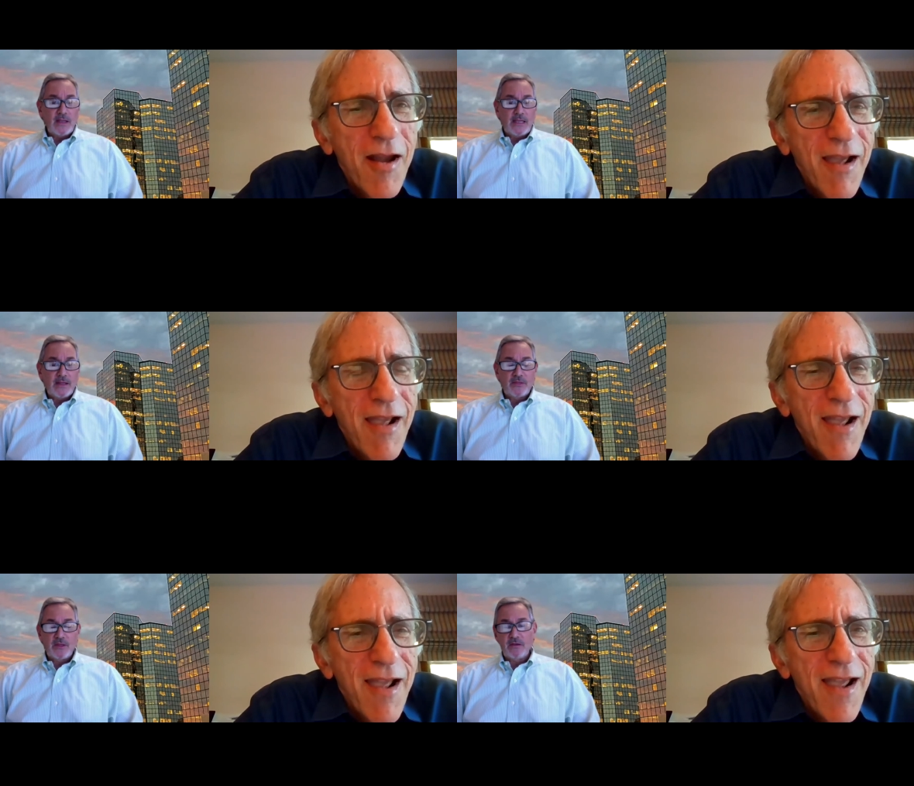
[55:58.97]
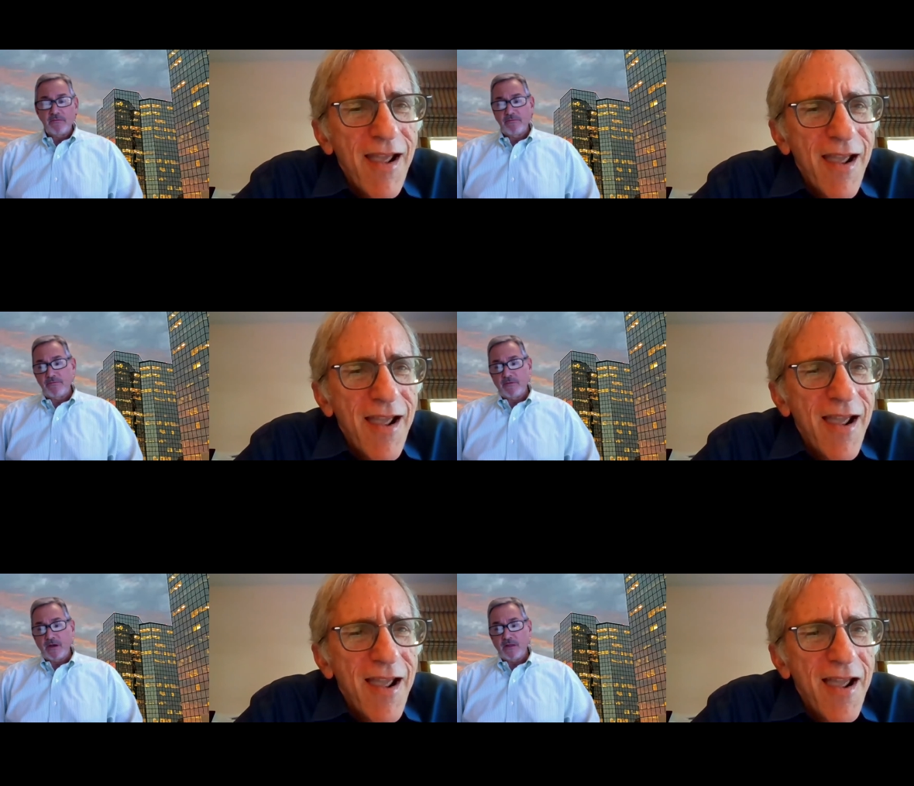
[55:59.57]
Speaker 1: can't think of
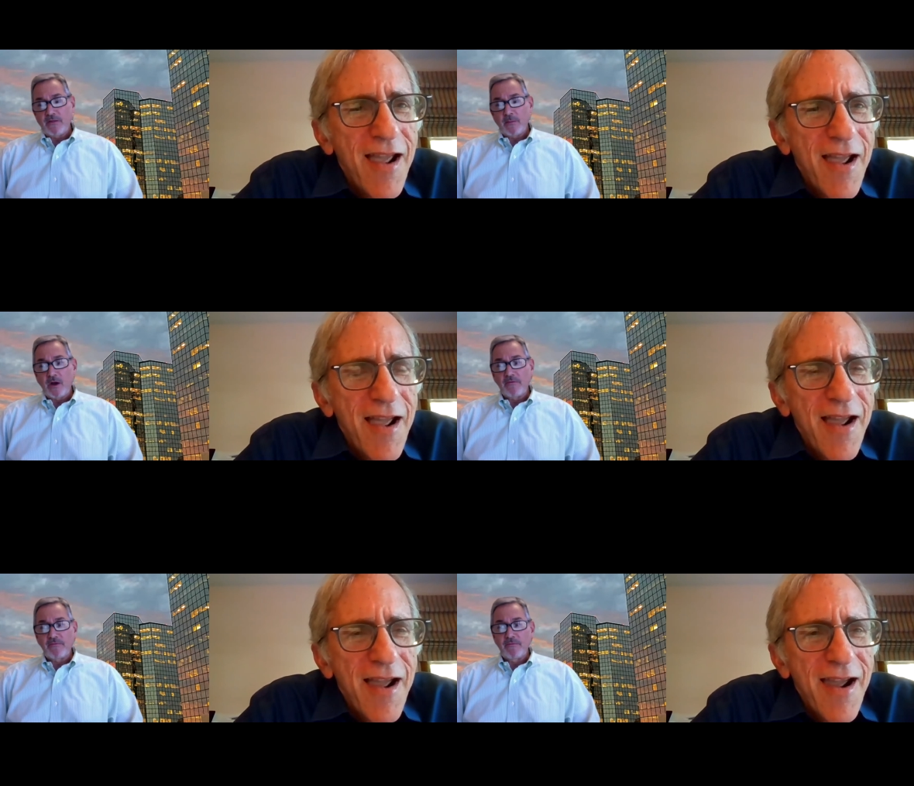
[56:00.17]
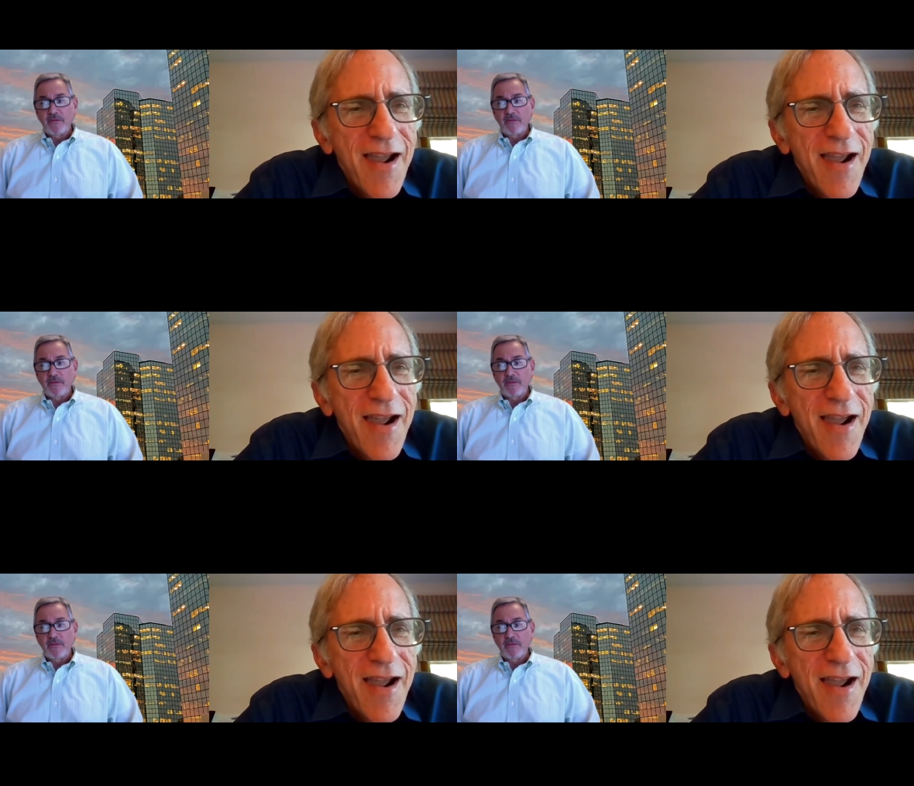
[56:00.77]
uh, them off the